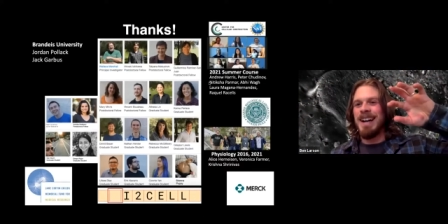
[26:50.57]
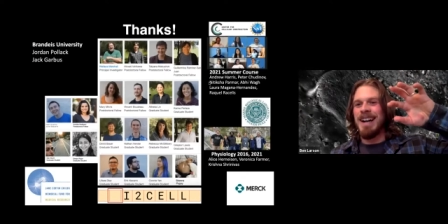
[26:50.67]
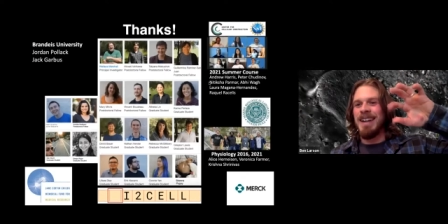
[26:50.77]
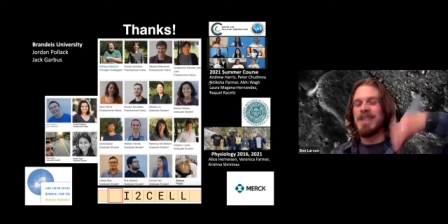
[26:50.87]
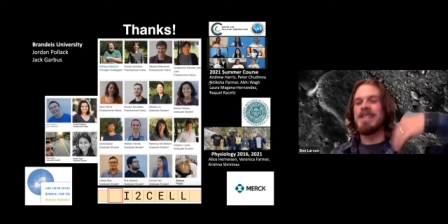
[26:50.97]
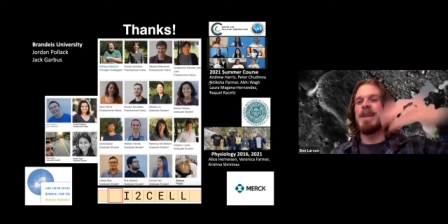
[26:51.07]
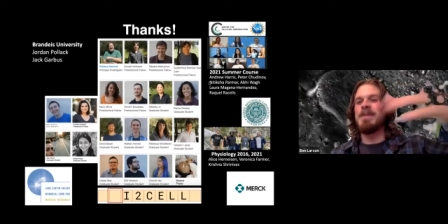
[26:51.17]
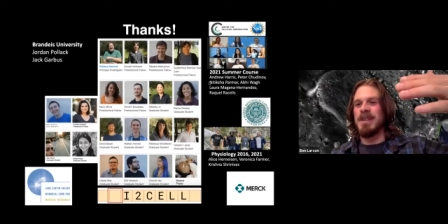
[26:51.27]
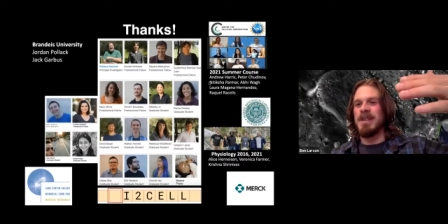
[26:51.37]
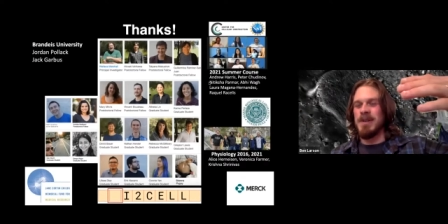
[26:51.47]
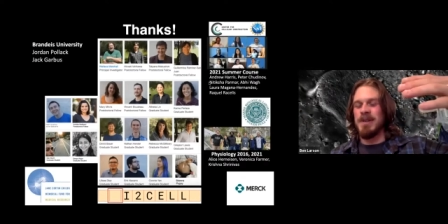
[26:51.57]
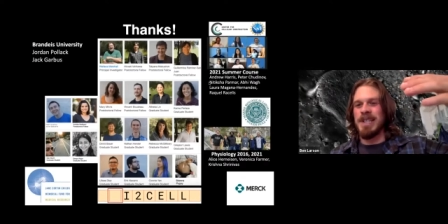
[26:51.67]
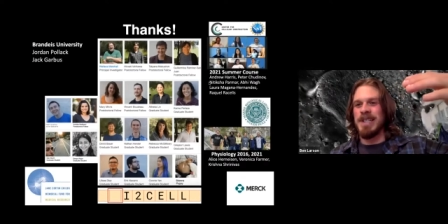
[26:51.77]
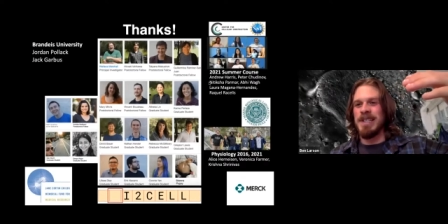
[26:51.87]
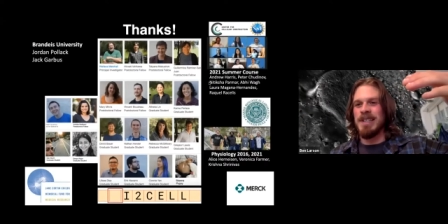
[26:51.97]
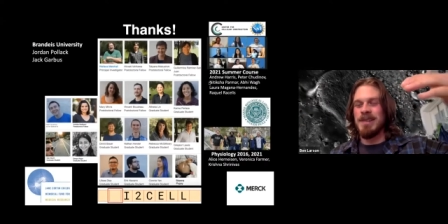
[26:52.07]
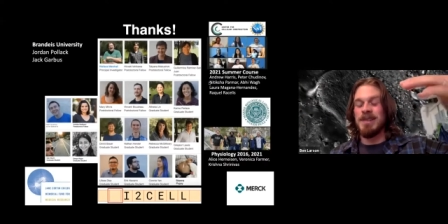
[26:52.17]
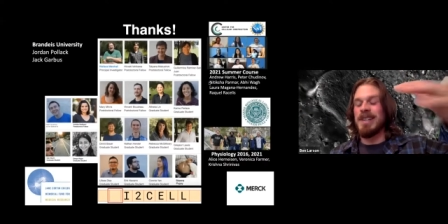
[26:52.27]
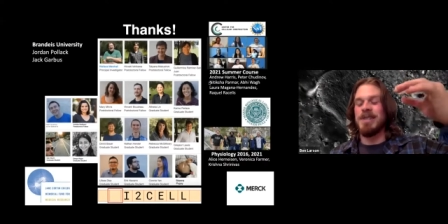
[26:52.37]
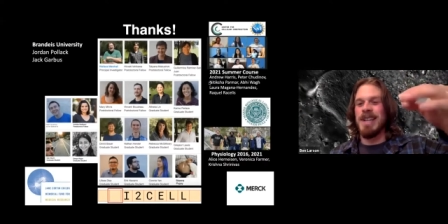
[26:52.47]
uh, the subsequent tradition
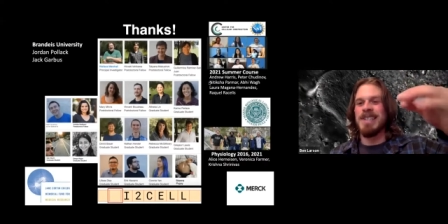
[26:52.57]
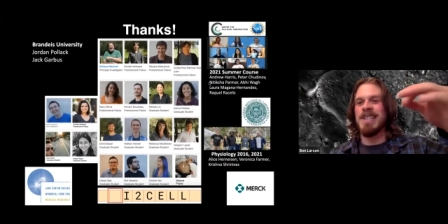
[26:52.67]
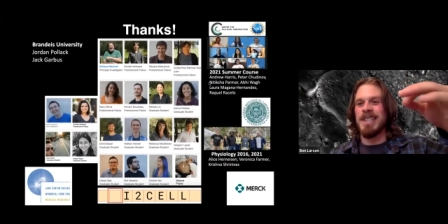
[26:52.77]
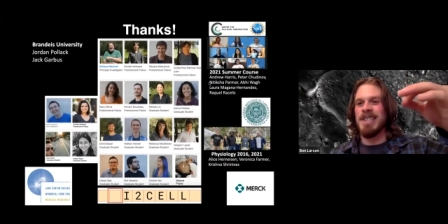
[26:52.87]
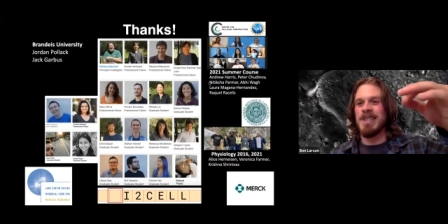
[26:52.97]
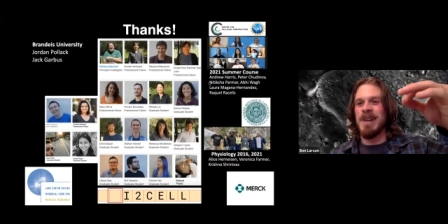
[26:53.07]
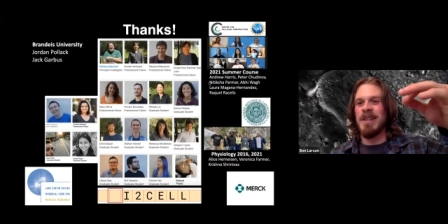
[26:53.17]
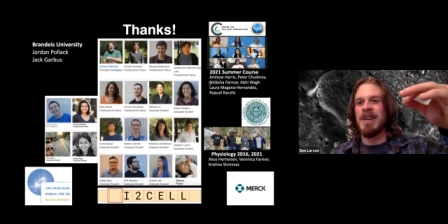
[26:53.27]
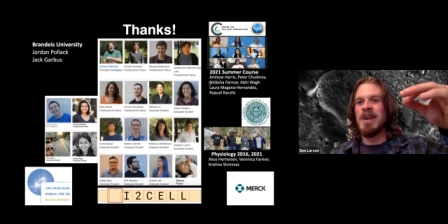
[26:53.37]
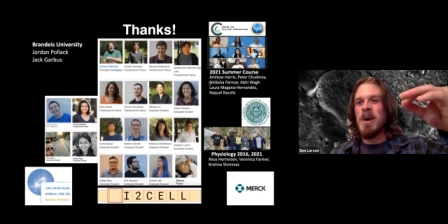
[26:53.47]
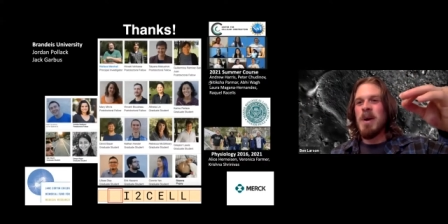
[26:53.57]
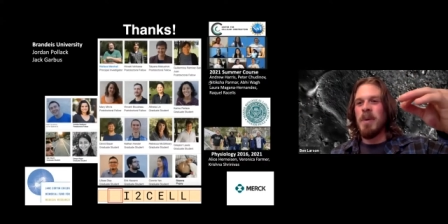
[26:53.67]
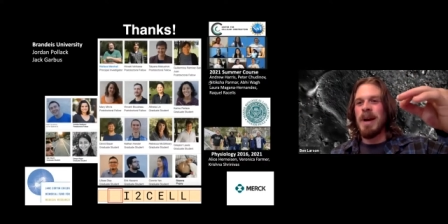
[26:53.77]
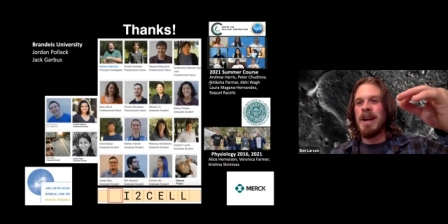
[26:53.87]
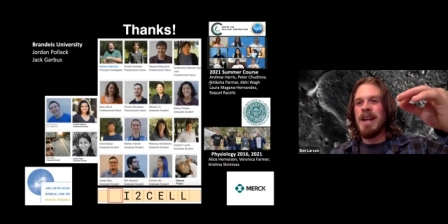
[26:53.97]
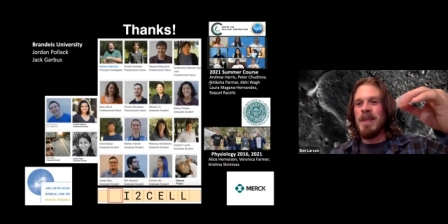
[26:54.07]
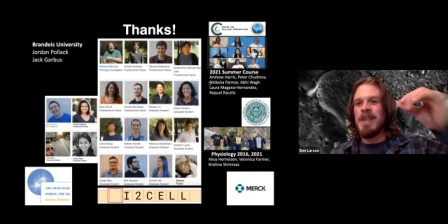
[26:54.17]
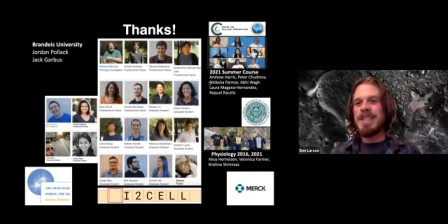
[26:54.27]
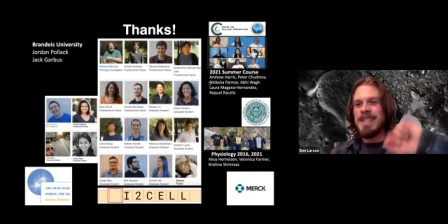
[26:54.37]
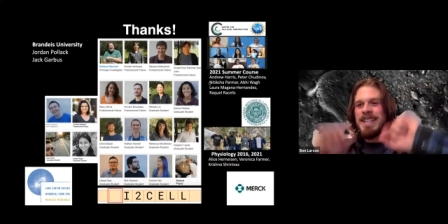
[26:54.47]
uh, transitions rather where
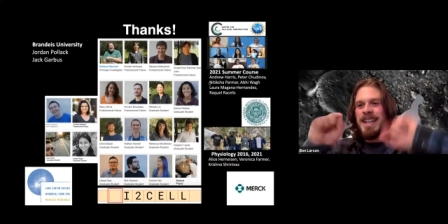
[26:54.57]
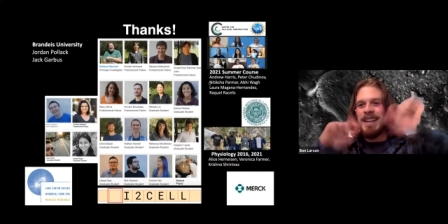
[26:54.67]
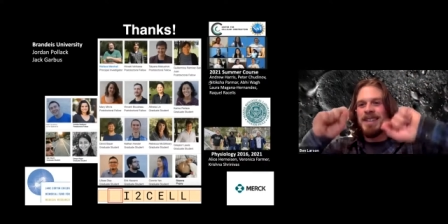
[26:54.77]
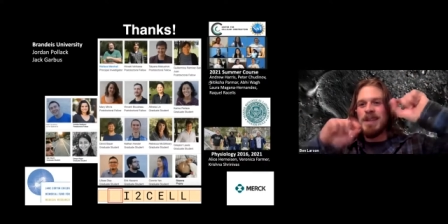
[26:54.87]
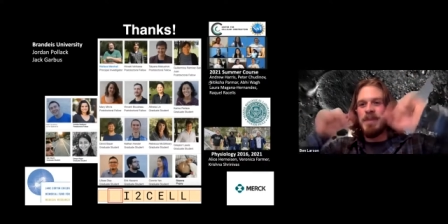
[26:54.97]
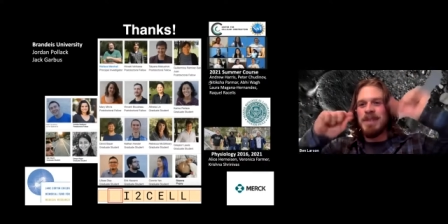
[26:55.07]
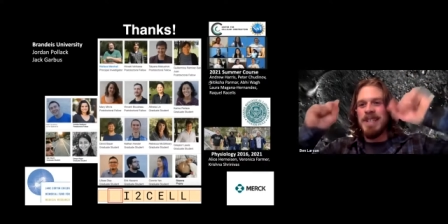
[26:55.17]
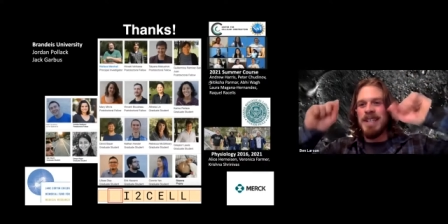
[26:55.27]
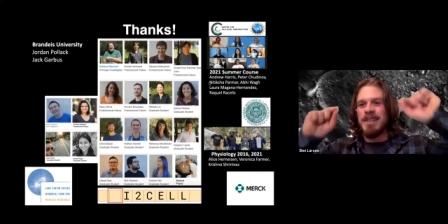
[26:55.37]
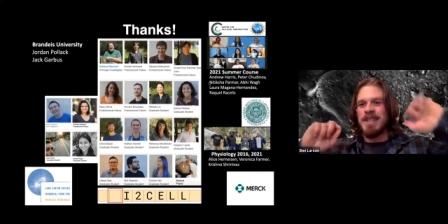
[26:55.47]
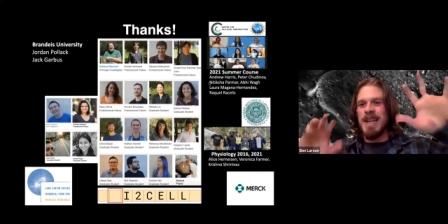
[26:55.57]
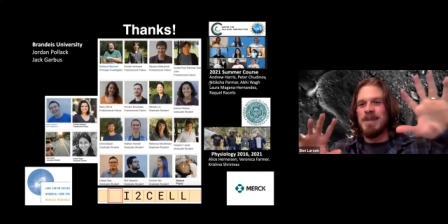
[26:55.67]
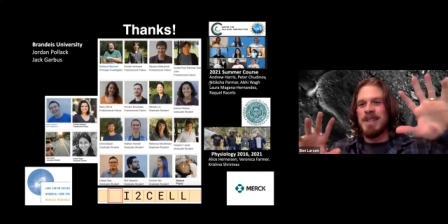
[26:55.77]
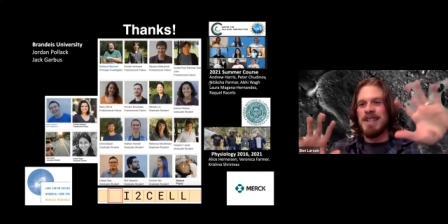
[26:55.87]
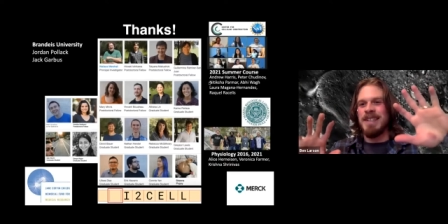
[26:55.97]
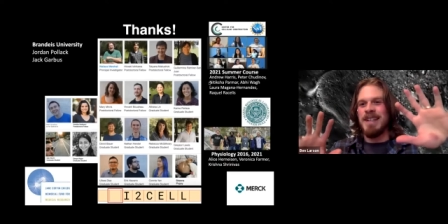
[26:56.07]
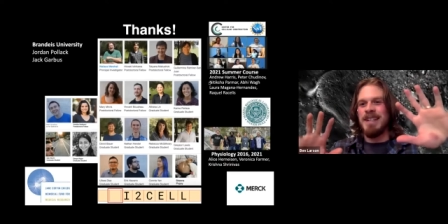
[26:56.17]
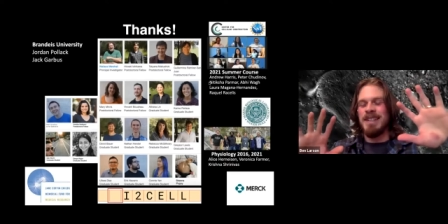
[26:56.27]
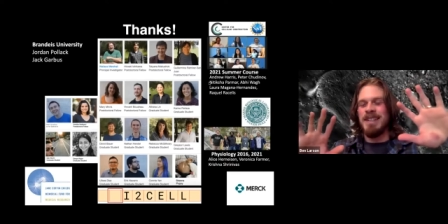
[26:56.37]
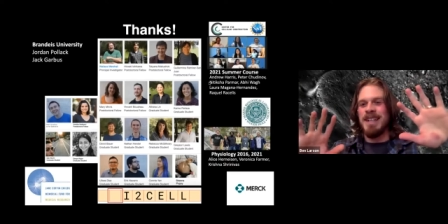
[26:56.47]
the details of the particular steps the
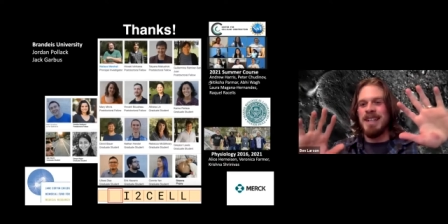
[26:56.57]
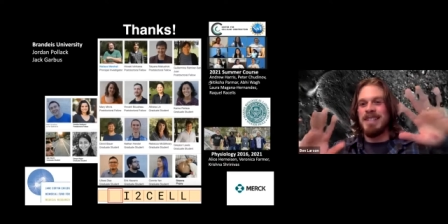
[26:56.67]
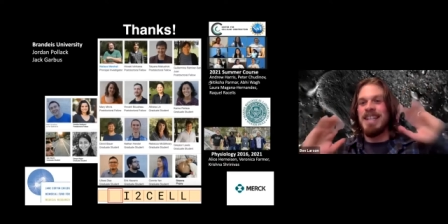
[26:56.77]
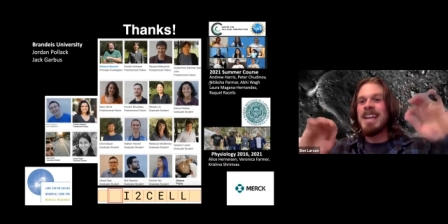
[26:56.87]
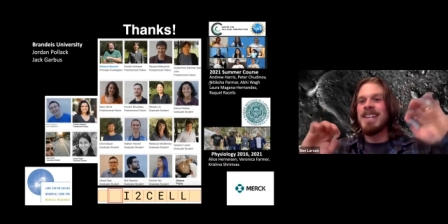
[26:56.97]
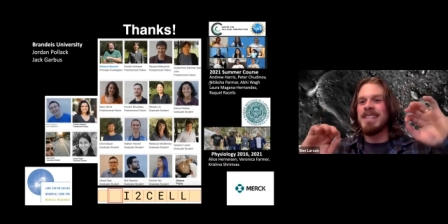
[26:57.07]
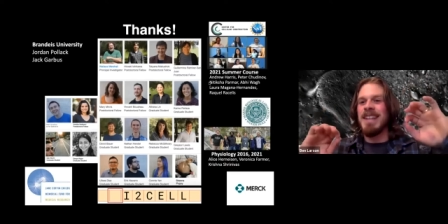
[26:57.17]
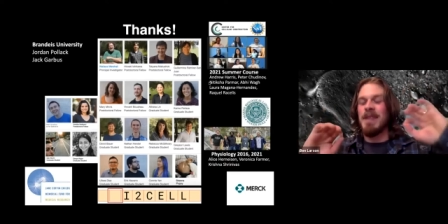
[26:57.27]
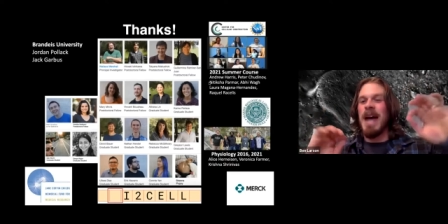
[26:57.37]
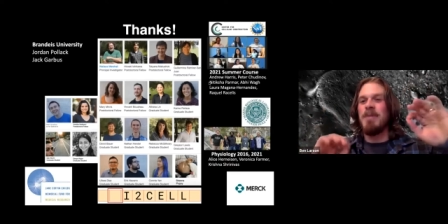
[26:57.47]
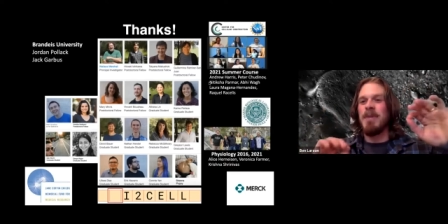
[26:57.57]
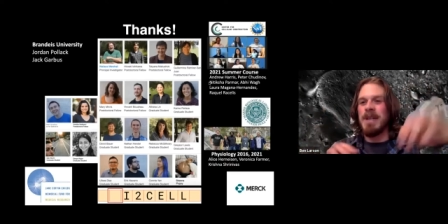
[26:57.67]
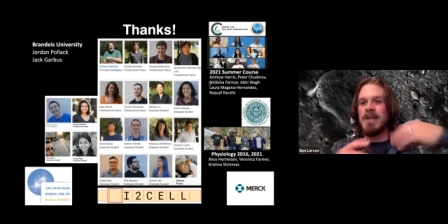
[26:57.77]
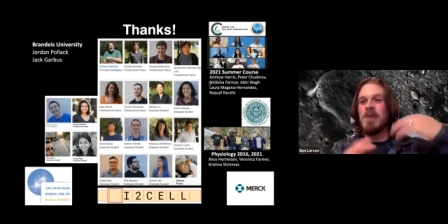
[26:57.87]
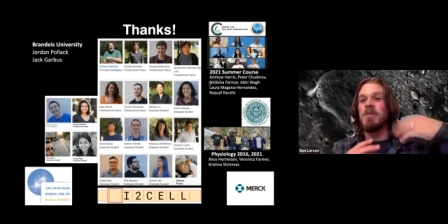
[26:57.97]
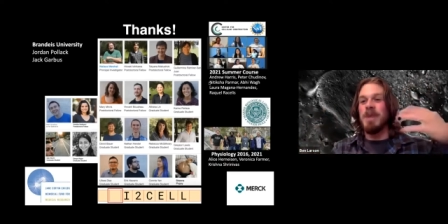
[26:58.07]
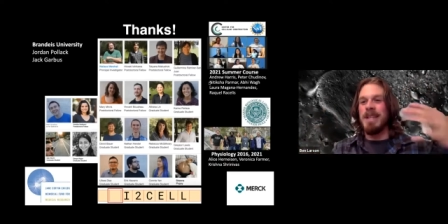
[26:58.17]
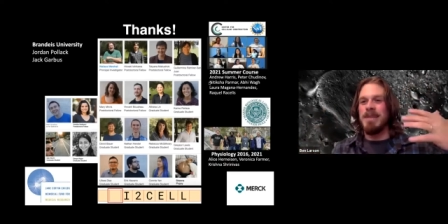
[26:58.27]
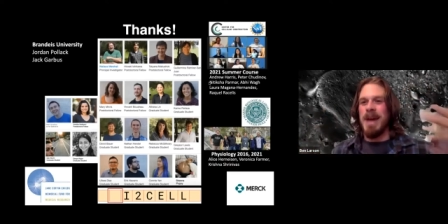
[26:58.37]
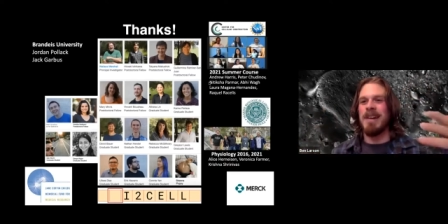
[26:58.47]
cell uh, takes at that point don't
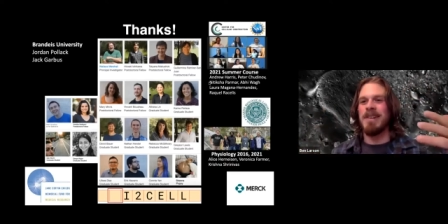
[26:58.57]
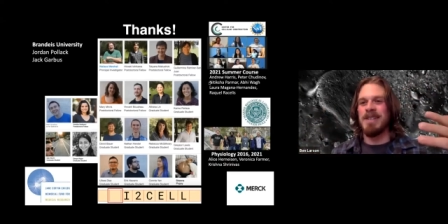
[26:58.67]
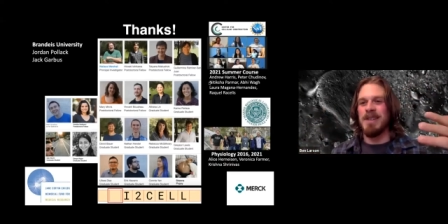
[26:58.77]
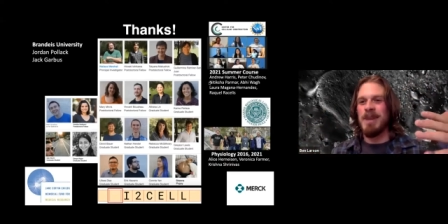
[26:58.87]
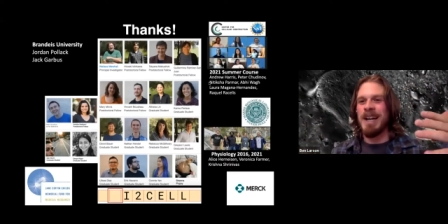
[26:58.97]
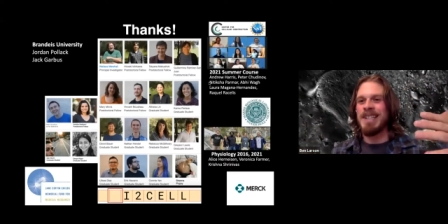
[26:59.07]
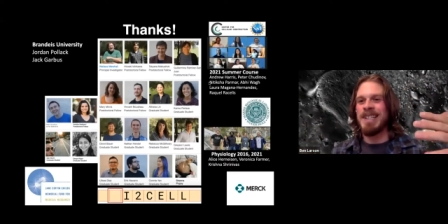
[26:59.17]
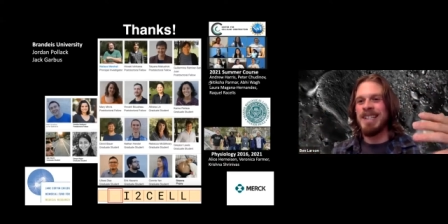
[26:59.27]
really matter so much